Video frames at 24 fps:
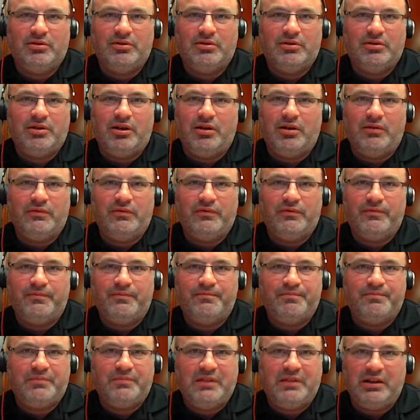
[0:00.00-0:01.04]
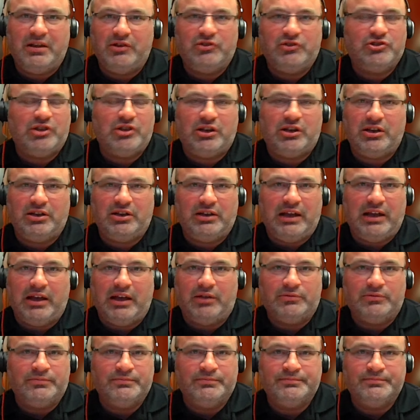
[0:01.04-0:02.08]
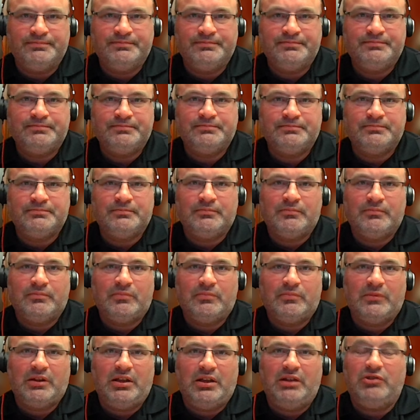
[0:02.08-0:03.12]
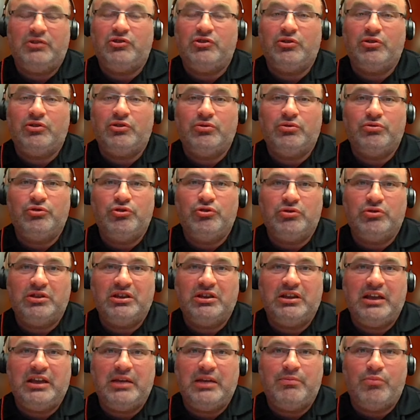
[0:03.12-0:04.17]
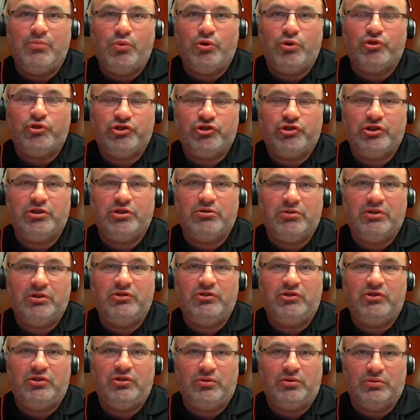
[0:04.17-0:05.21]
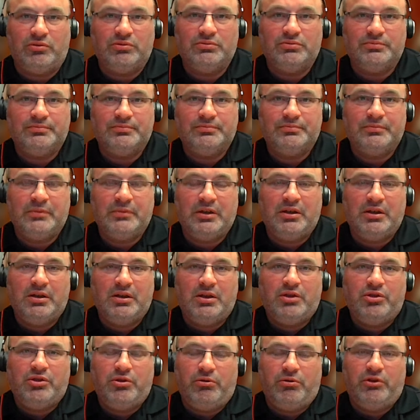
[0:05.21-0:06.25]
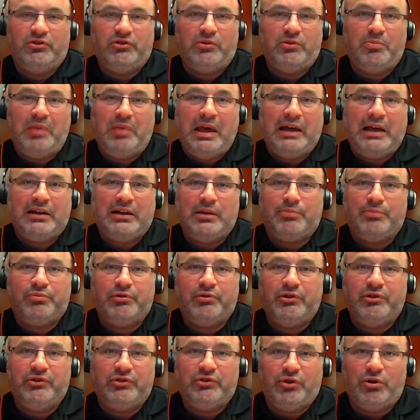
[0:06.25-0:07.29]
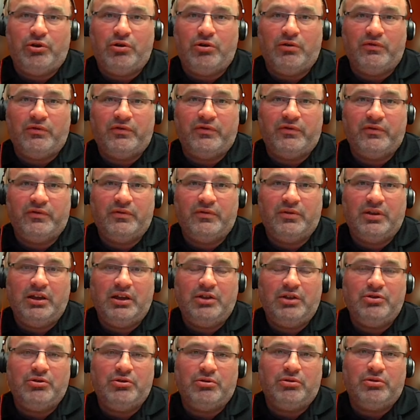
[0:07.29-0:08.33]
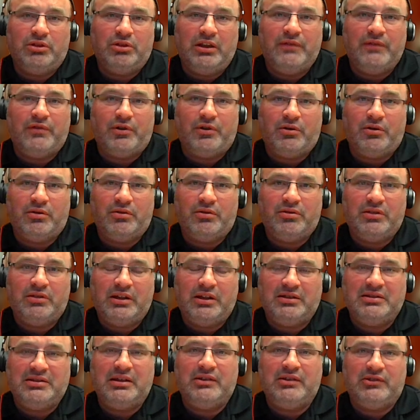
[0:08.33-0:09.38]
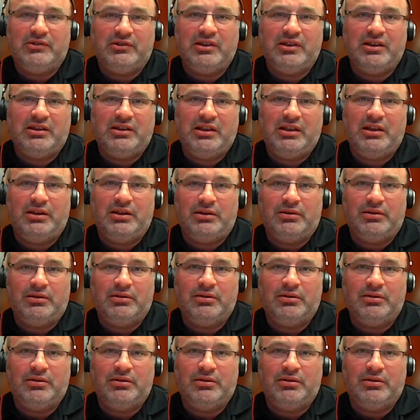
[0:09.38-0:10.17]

of things shutting down until you can get more sugar into you. There is a backup reserve in your liver that does kick in.